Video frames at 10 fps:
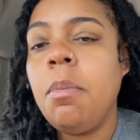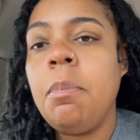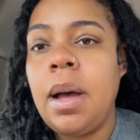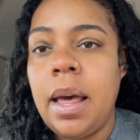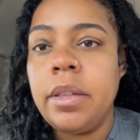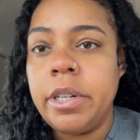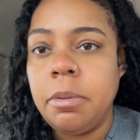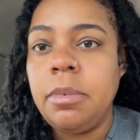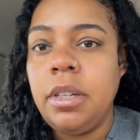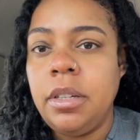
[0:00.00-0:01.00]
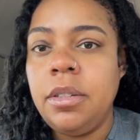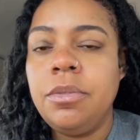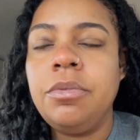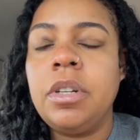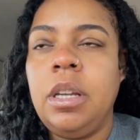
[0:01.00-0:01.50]
bothering me.
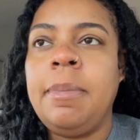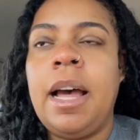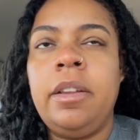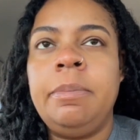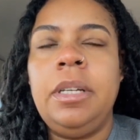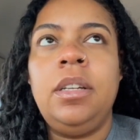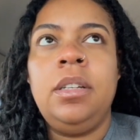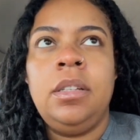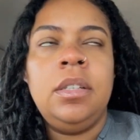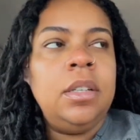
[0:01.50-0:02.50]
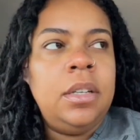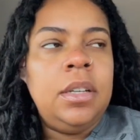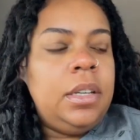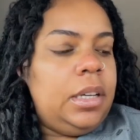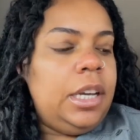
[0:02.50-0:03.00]
Really bothering me.
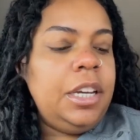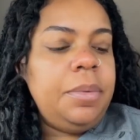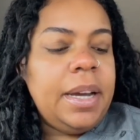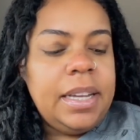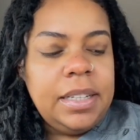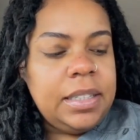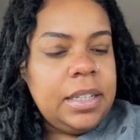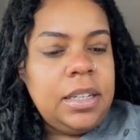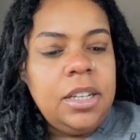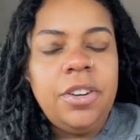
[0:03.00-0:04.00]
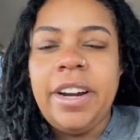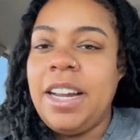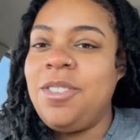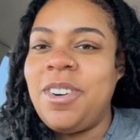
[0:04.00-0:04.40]
Anyways, grand